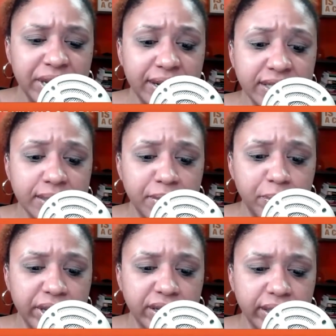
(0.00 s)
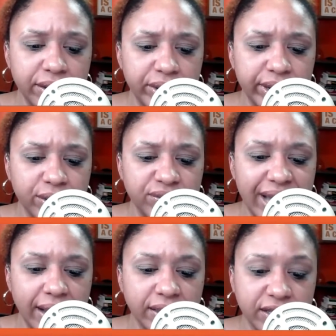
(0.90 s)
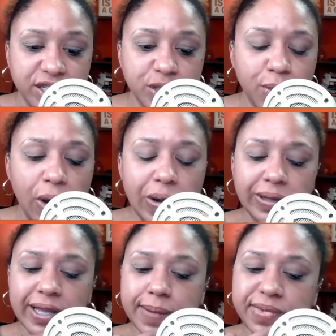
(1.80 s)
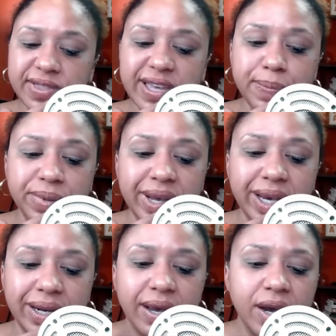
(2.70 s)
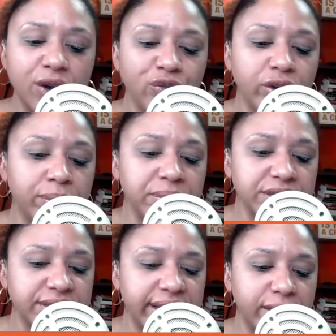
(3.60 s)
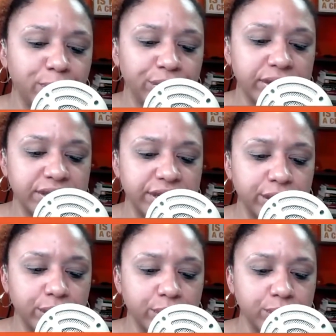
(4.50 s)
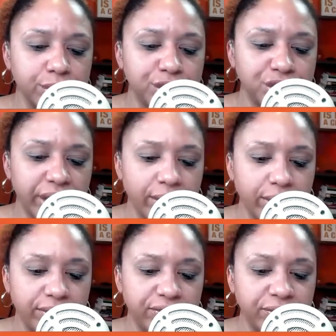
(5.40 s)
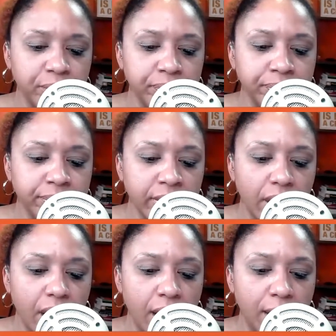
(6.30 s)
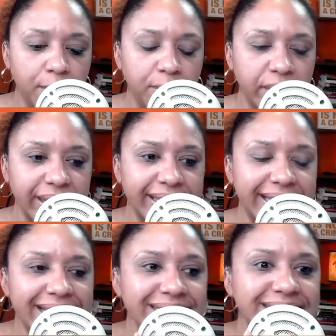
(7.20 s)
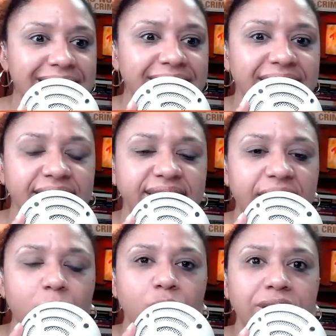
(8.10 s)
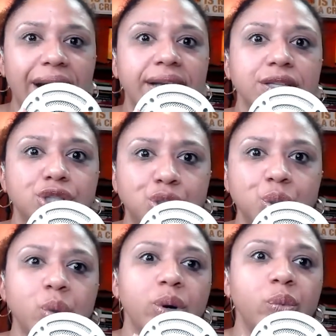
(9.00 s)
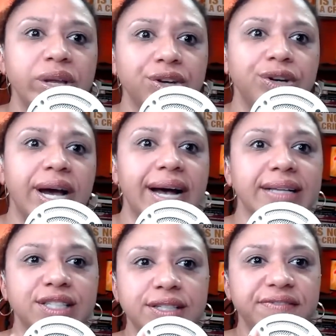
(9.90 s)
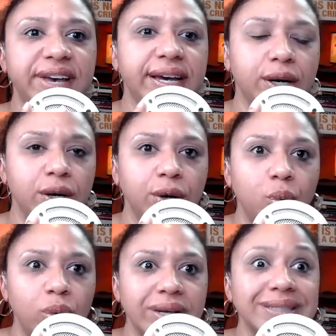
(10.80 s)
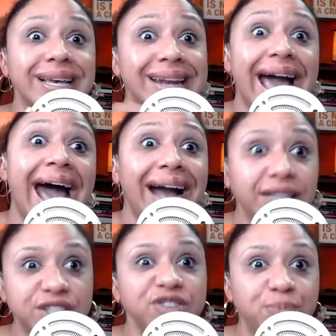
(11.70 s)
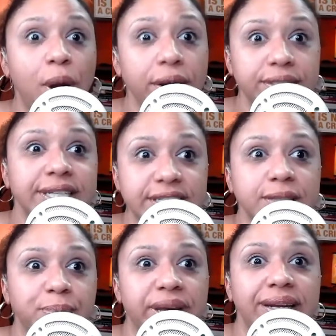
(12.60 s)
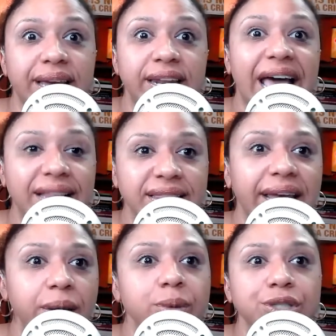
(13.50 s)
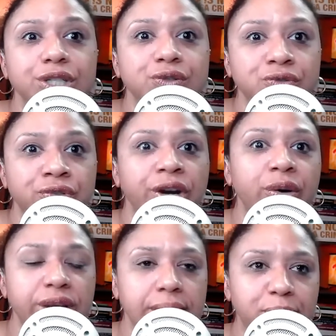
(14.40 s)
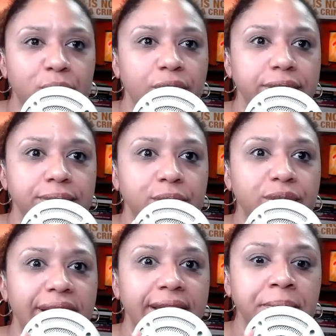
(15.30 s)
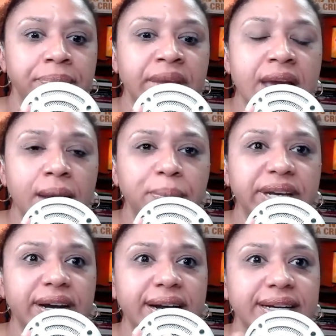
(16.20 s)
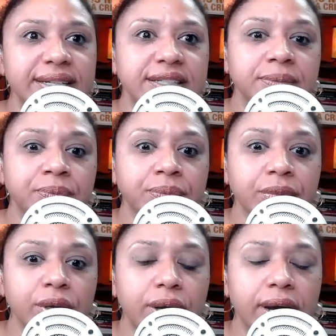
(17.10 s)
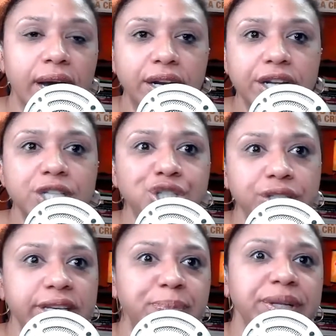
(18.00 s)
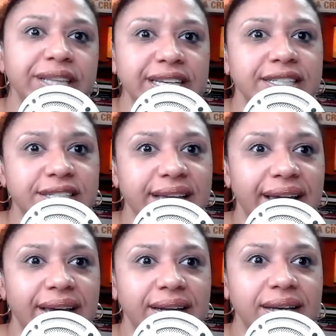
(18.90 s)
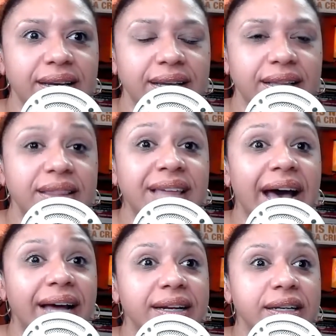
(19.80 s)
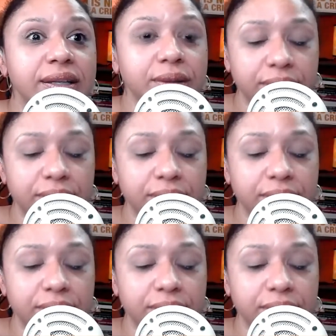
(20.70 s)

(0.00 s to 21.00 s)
Because let me be clear here, that small clip that they played from the San Bernardino sheriff, he said that they were not sure whether or not Savannah was an active participant. And that language is very important, okay? Because initially police said that